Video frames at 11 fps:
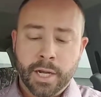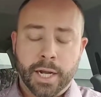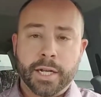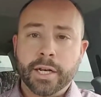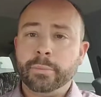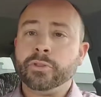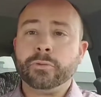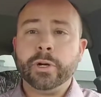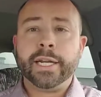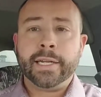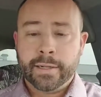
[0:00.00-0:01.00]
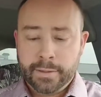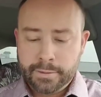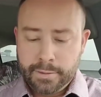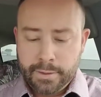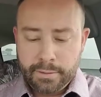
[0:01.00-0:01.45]
Number 3
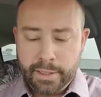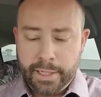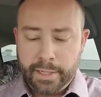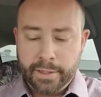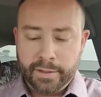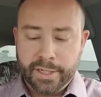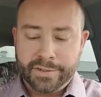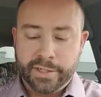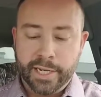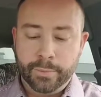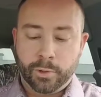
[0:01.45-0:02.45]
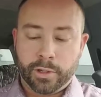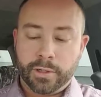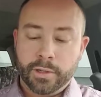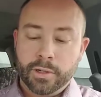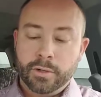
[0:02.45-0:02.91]
is teamwork.